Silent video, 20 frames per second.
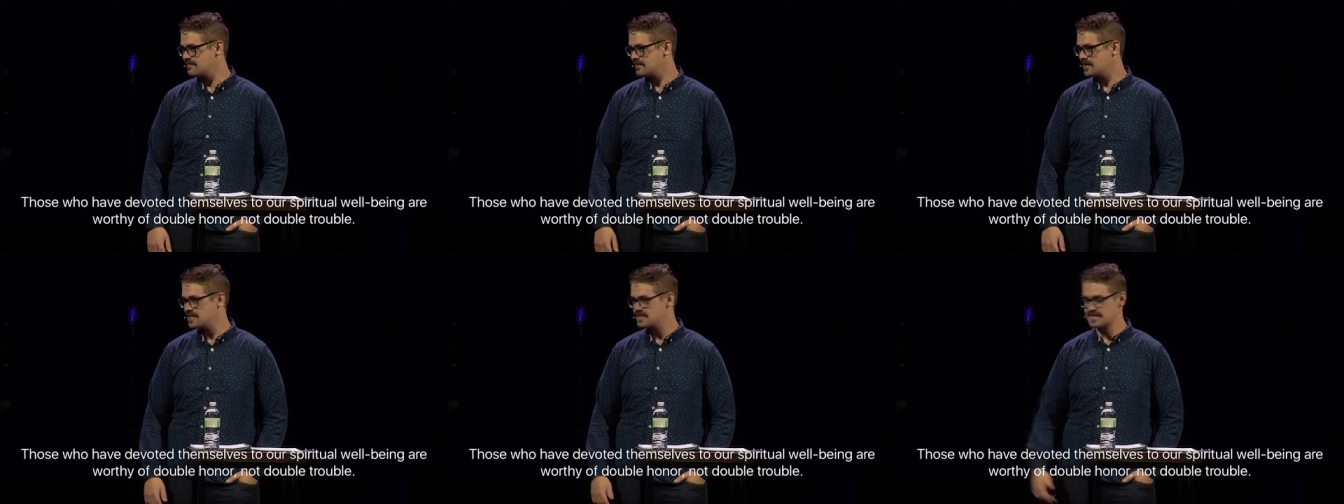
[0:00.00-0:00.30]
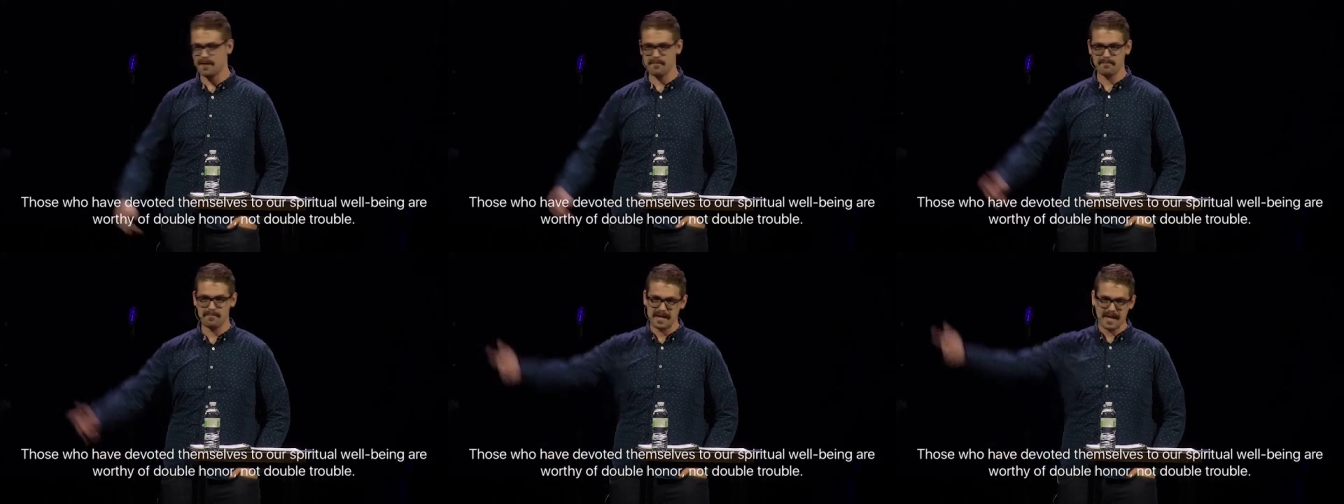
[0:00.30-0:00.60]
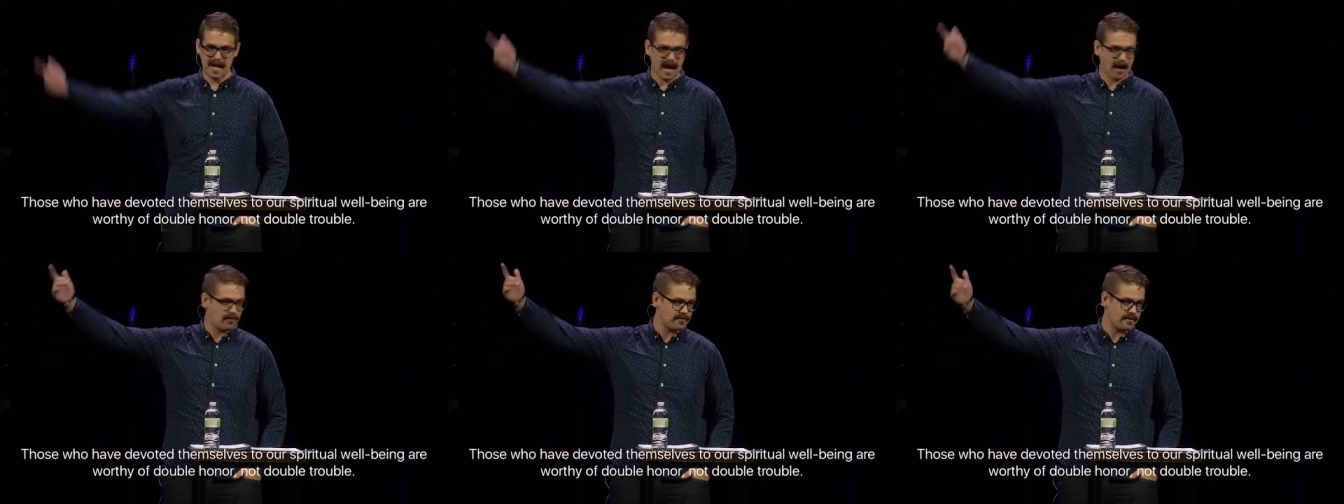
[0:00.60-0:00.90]
Because I'd
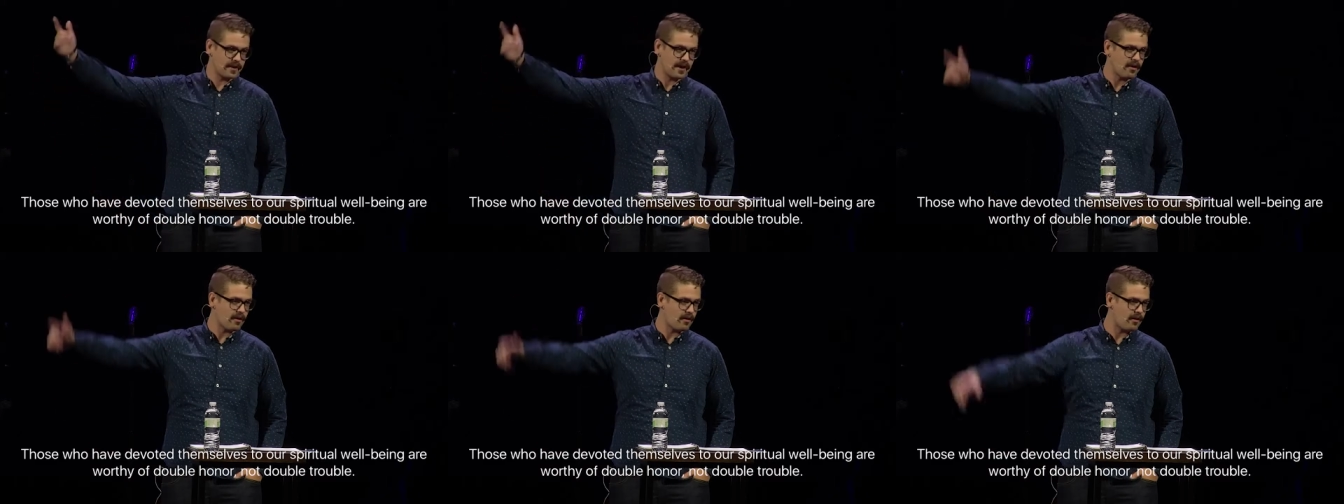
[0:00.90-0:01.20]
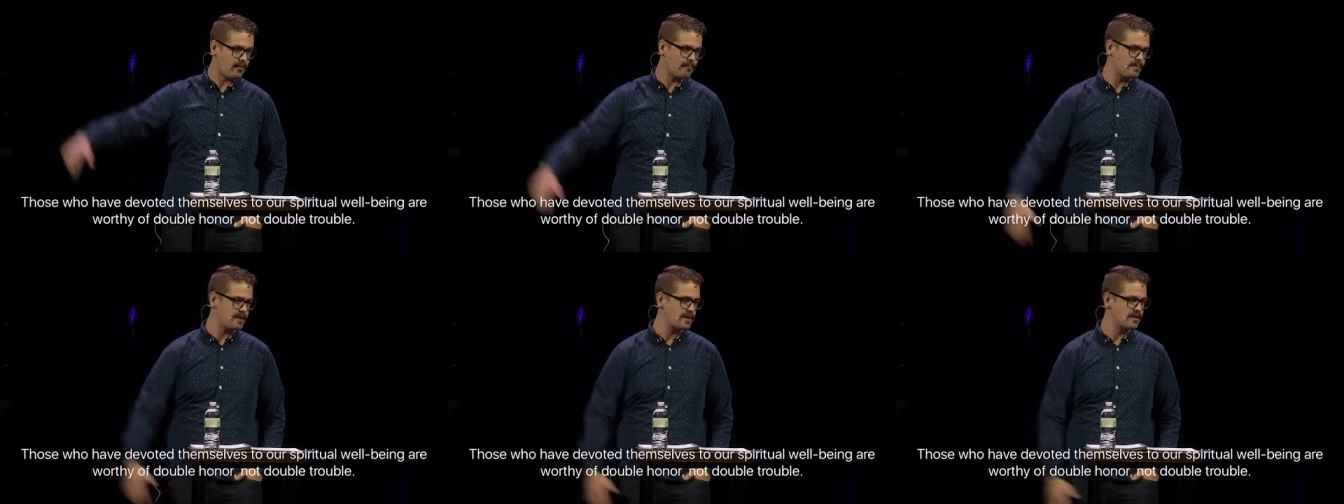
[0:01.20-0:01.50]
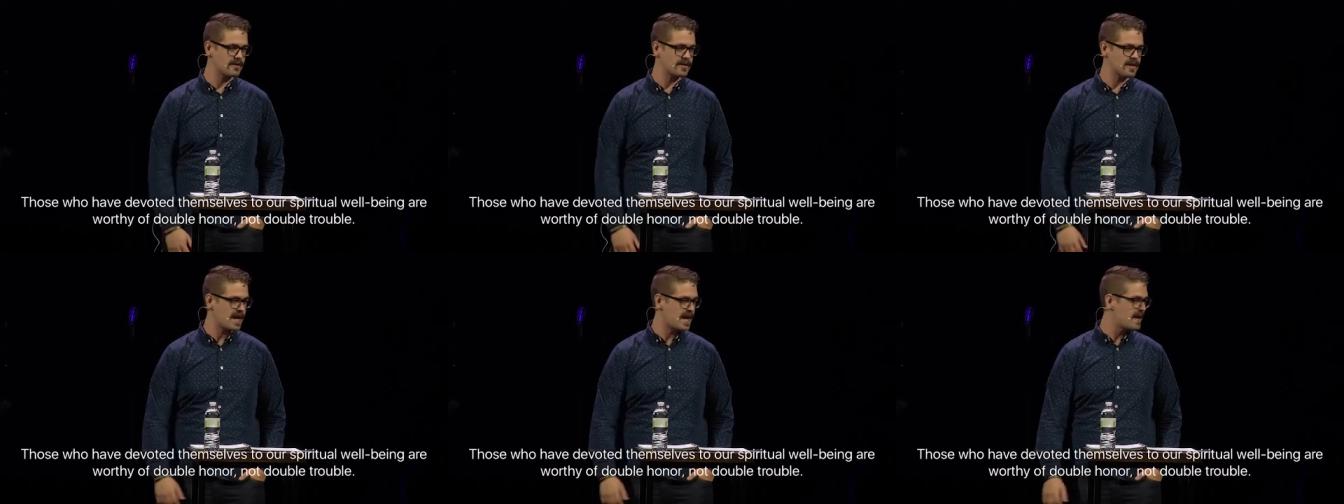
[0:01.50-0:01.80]
be out there all
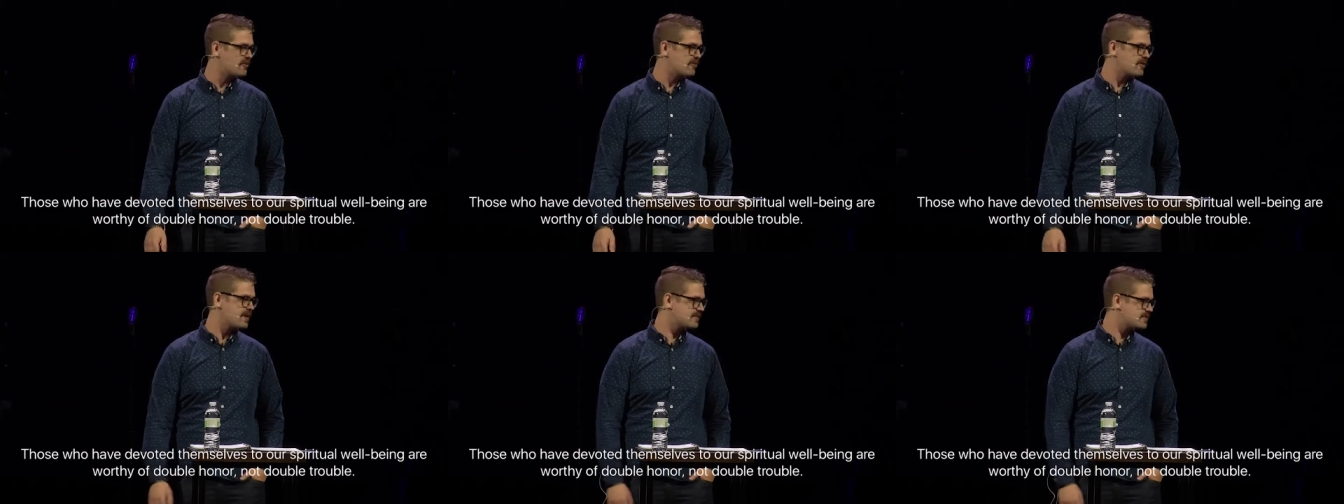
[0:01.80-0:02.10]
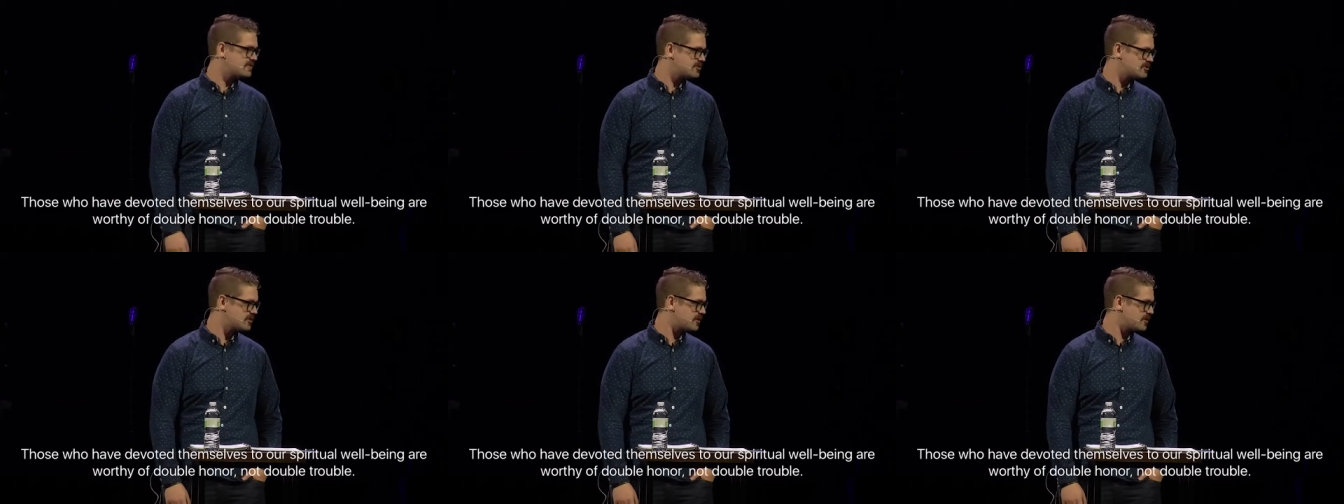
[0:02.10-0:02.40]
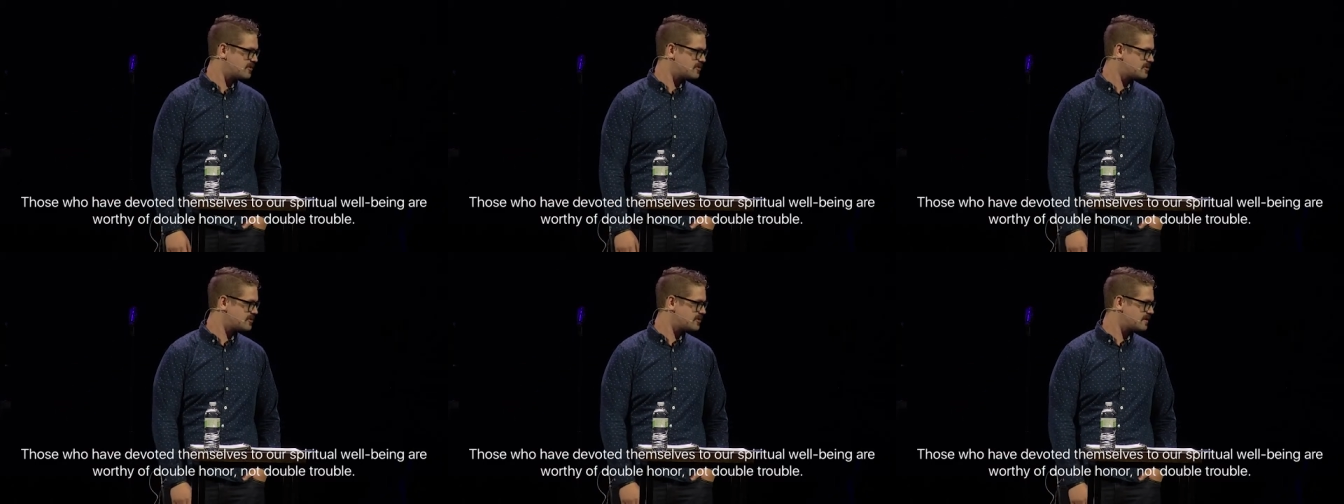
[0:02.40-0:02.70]
bitter and angry at the
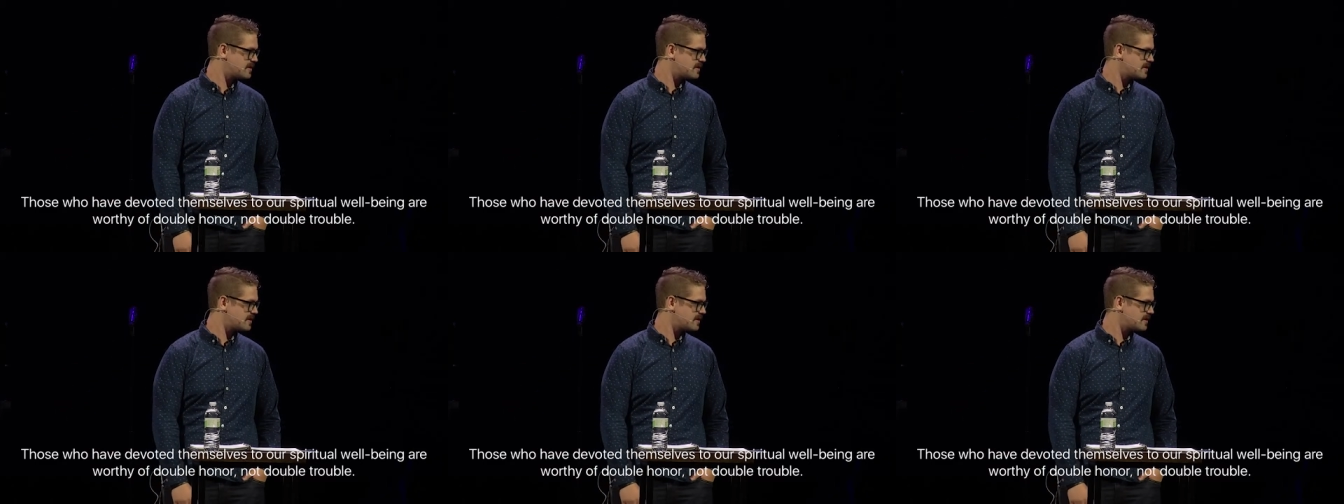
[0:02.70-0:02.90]
church.